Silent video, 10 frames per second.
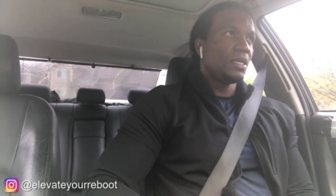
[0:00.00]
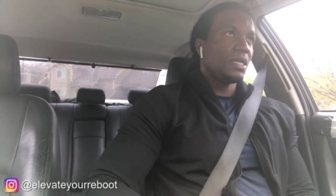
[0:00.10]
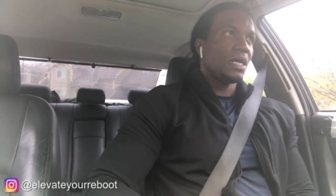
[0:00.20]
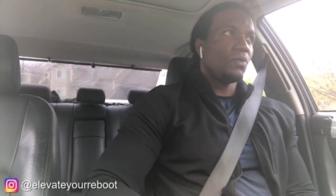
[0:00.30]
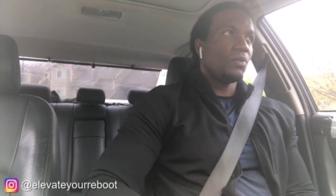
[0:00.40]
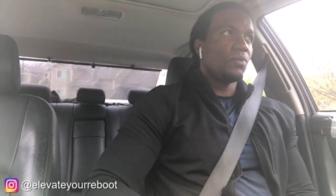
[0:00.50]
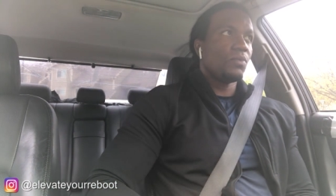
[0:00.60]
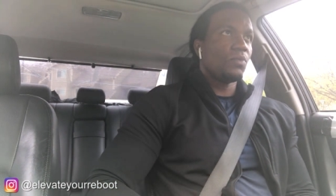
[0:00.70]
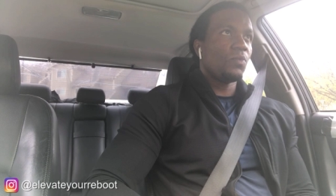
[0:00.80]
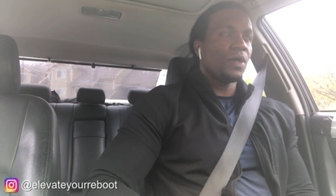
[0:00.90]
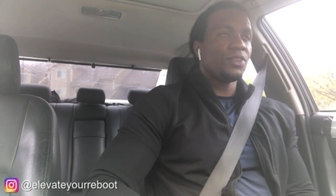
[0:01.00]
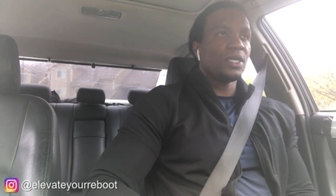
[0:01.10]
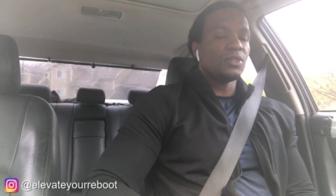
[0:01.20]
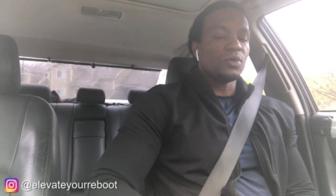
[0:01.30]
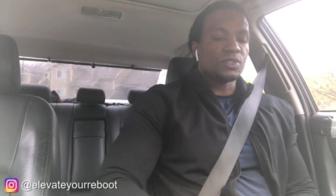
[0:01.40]
Now, one
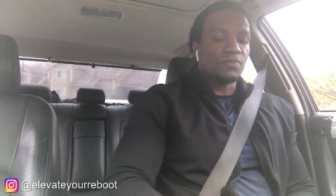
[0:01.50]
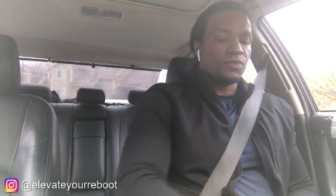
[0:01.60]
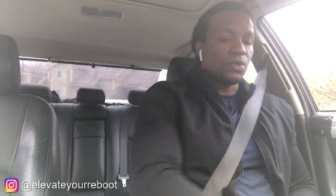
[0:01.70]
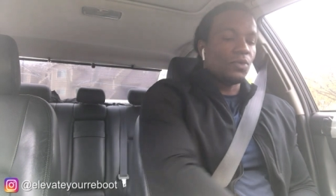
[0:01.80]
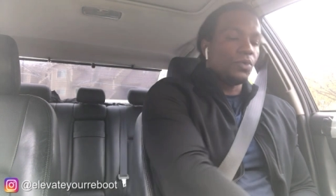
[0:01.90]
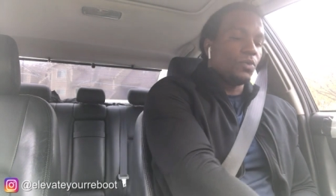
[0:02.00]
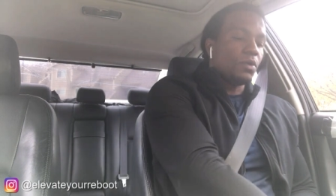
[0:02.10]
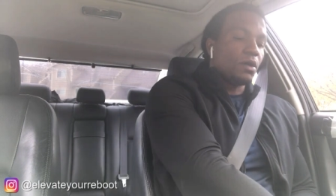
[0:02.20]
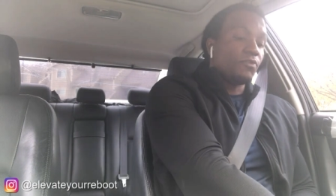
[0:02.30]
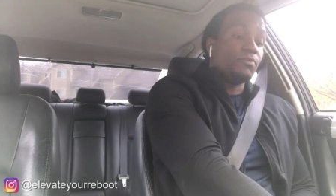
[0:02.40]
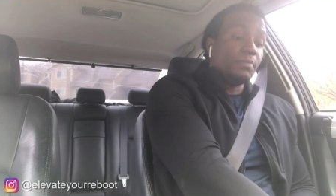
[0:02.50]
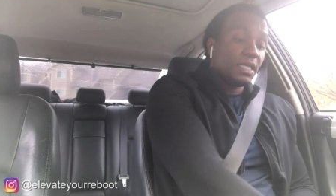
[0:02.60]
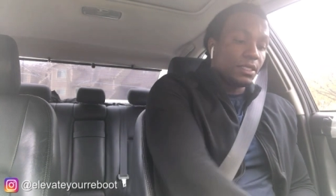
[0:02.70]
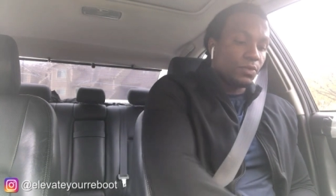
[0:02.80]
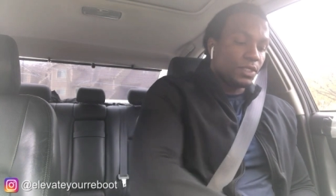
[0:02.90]
thing those of you who are
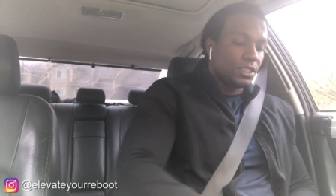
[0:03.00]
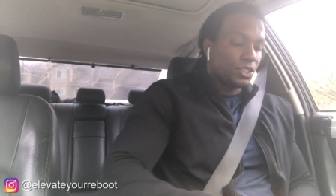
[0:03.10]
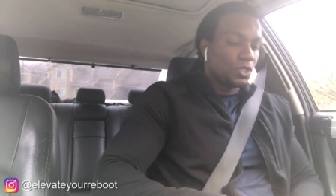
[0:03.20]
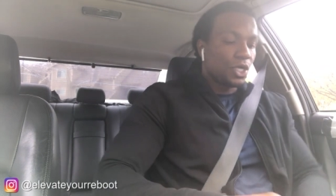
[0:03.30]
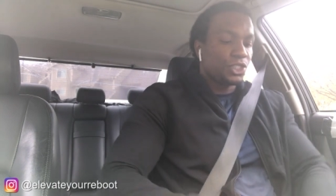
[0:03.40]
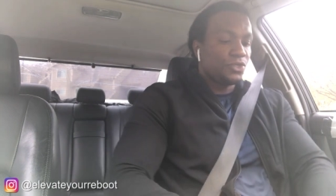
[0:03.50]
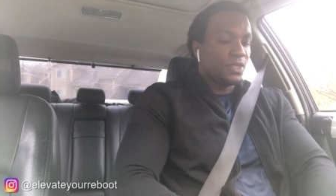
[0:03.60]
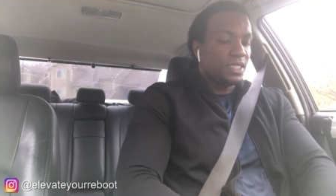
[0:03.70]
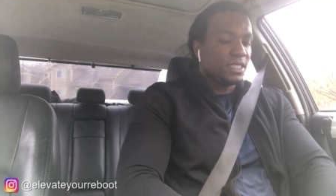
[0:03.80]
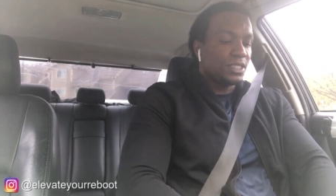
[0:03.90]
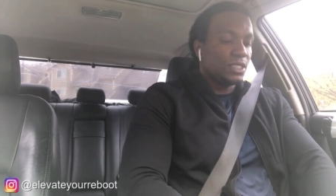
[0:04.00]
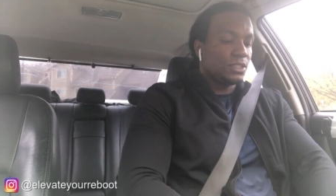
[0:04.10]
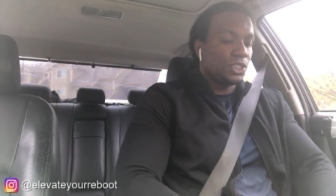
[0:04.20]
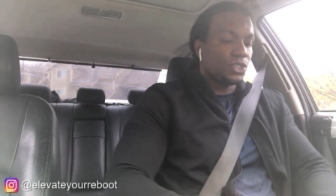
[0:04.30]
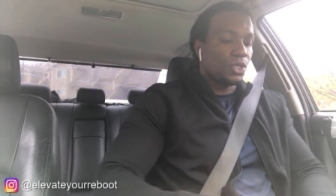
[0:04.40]
familiar with testosterone and testing
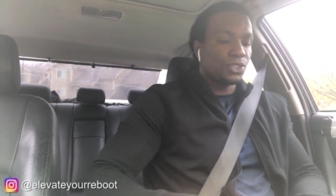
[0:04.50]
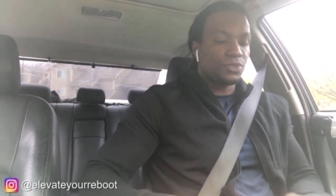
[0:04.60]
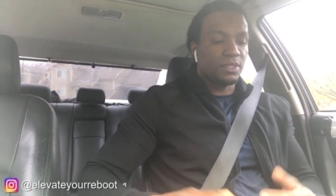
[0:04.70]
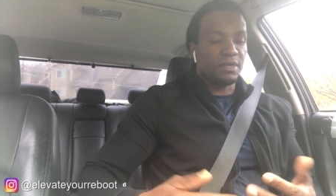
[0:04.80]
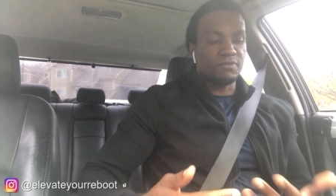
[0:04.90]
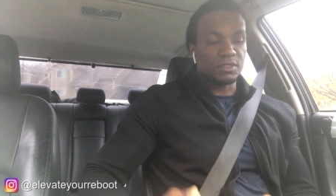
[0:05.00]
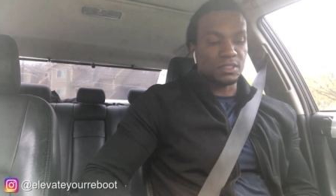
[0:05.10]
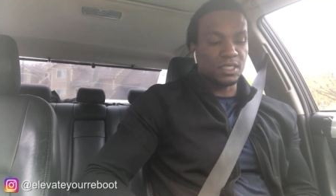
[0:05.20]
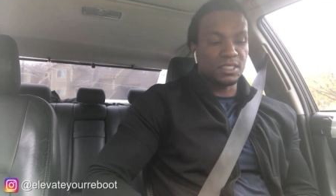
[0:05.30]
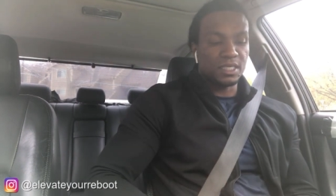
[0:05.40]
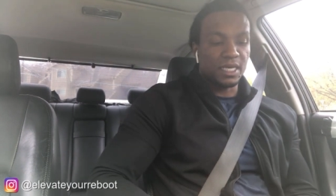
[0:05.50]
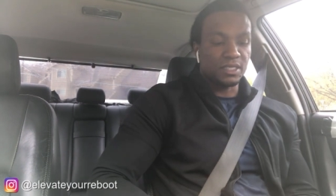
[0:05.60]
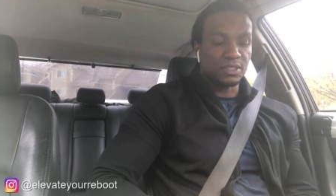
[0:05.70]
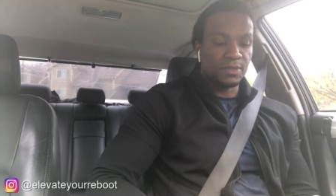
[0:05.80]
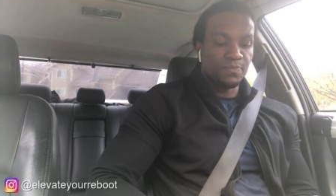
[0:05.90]
testosterone levels these
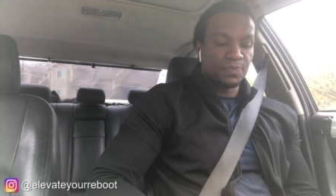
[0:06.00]
days